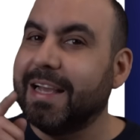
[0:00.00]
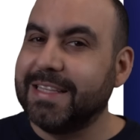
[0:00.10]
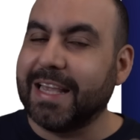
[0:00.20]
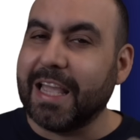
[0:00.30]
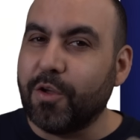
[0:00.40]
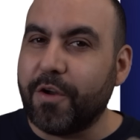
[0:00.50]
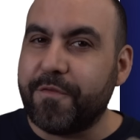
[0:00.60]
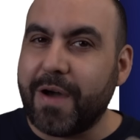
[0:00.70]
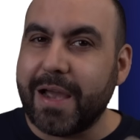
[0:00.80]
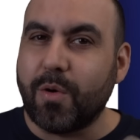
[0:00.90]
to get
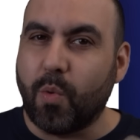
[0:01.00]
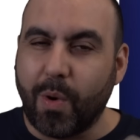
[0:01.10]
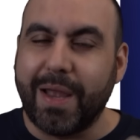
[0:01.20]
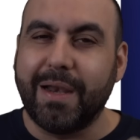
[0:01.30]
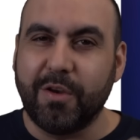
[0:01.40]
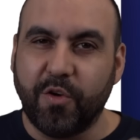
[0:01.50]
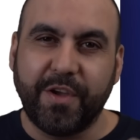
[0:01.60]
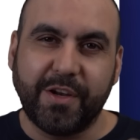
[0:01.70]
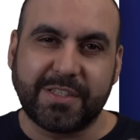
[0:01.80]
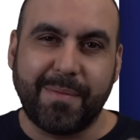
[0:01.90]
notified when new
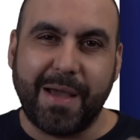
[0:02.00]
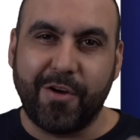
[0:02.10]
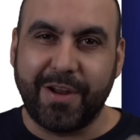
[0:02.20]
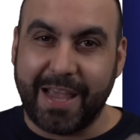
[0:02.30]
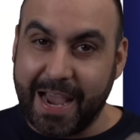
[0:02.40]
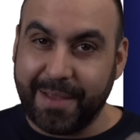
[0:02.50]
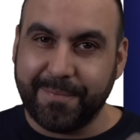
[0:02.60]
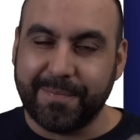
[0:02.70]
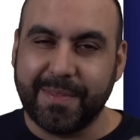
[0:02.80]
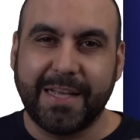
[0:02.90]
videos come out.
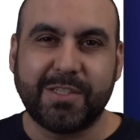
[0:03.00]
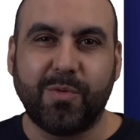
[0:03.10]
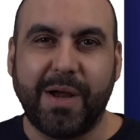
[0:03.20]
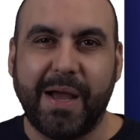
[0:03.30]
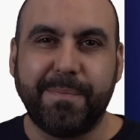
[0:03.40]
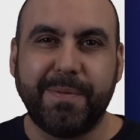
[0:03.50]
And that's a wrap.